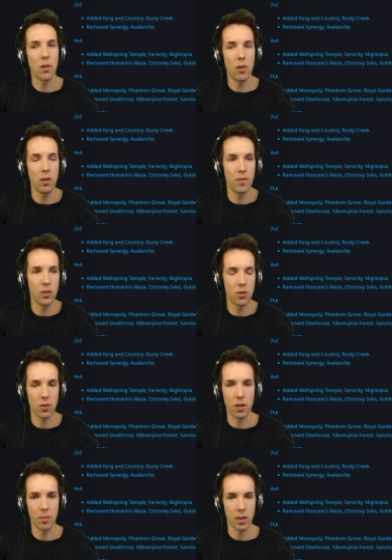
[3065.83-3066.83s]
all of the
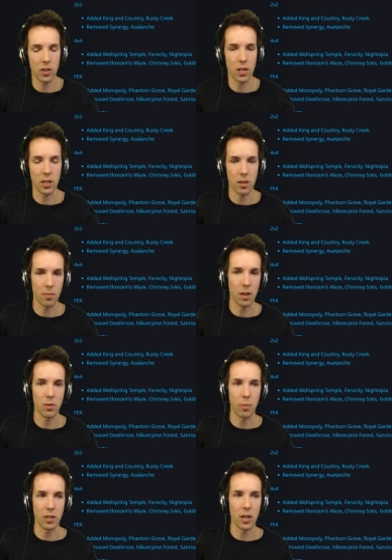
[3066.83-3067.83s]
shortcomings that
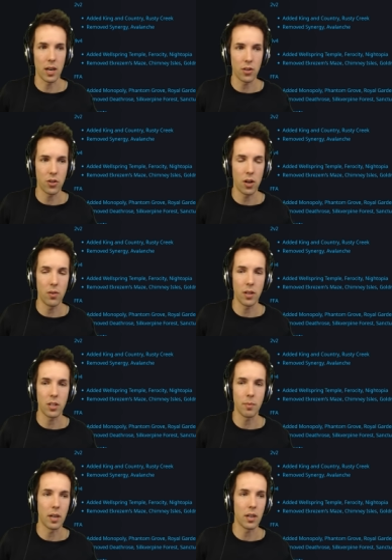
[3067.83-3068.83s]
sometimes Blizzard has shown in
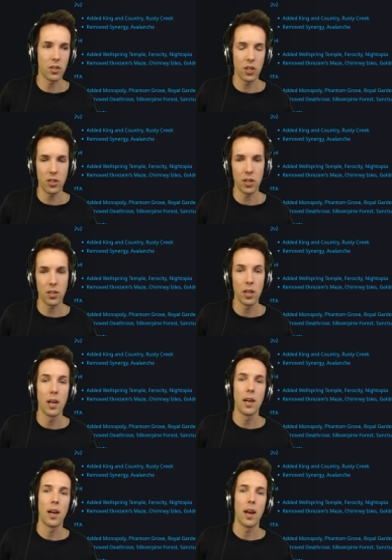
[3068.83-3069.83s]
some of their decisions
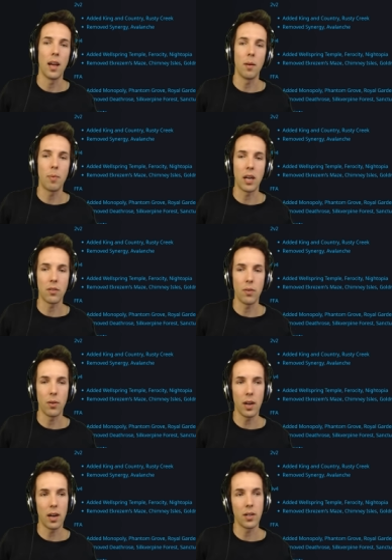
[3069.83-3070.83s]
in the past few
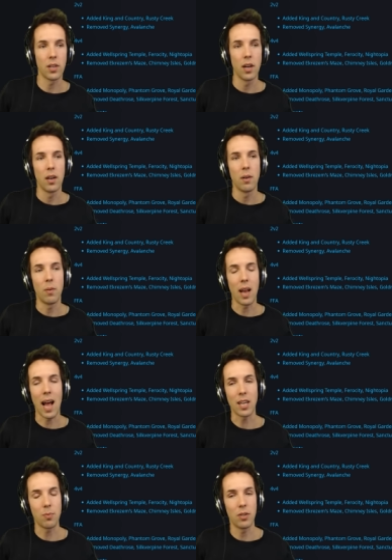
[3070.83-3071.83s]
years. What
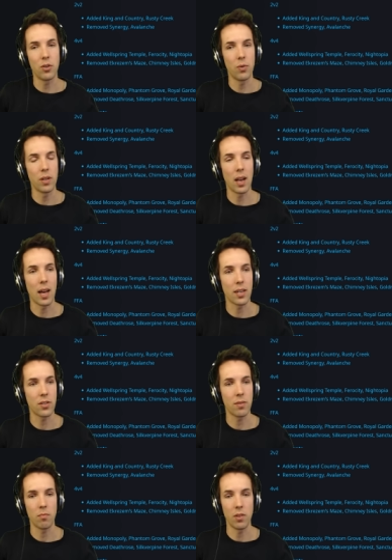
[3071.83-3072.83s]
has been true in the
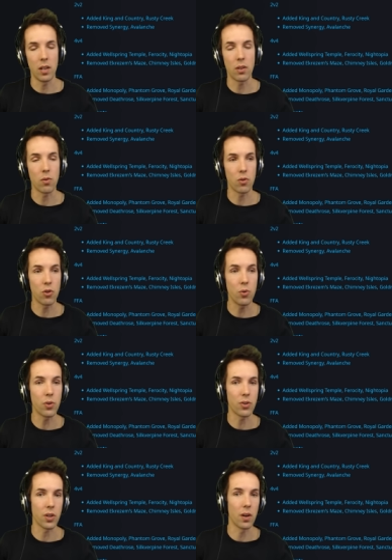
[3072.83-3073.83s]
last year or two
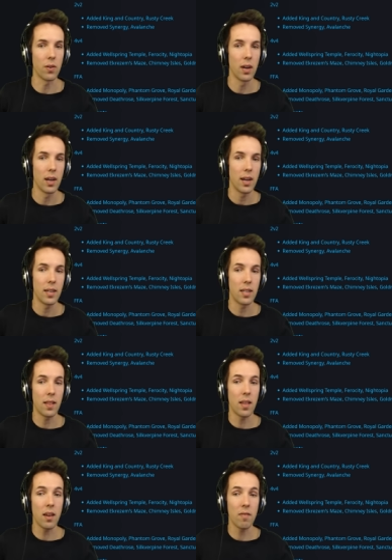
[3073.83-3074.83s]
or so is
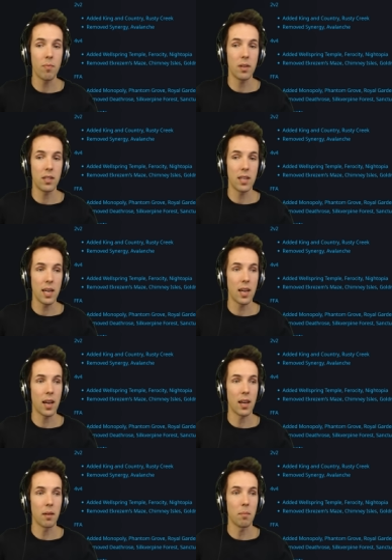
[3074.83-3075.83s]
that they have been
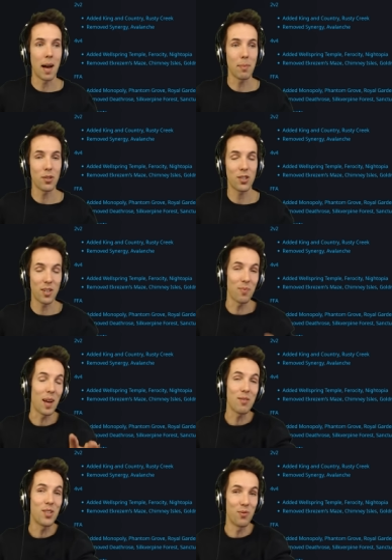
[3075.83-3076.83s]
taking maps,
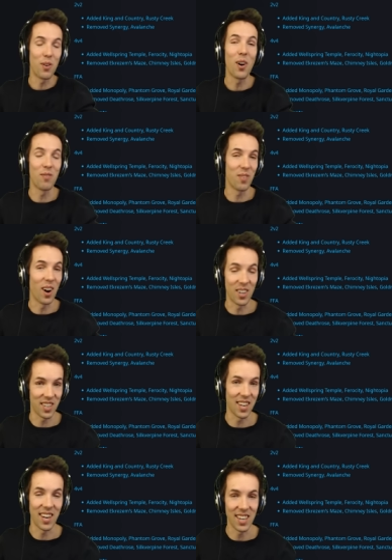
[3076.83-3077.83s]
sometimes the wrong
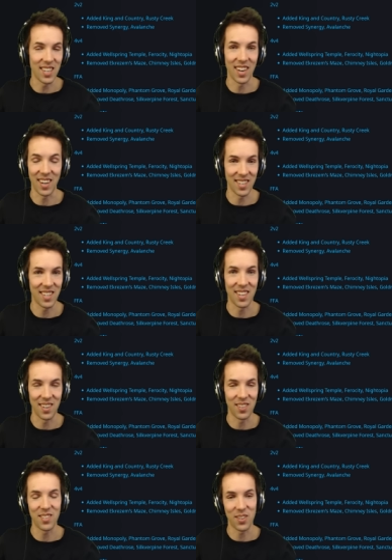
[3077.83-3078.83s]
version initially because they
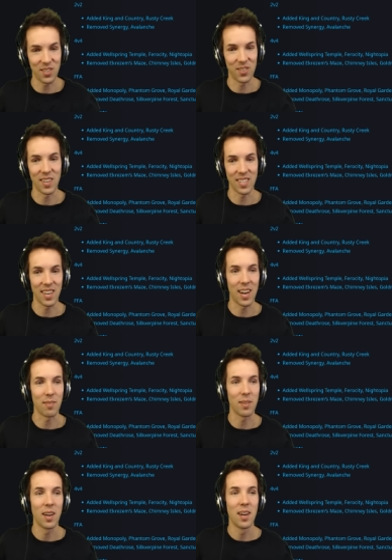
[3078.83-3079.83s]
don't talk to us enough.